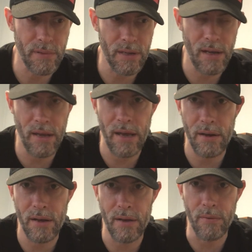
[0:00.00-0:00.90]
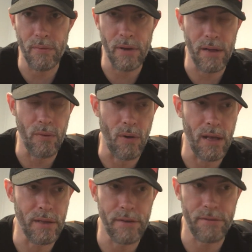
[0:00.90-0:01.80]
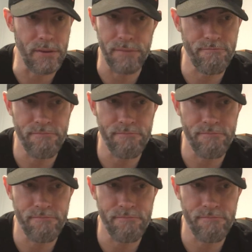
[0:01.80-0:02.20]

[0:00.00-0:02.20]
kind of had it on on the want list, and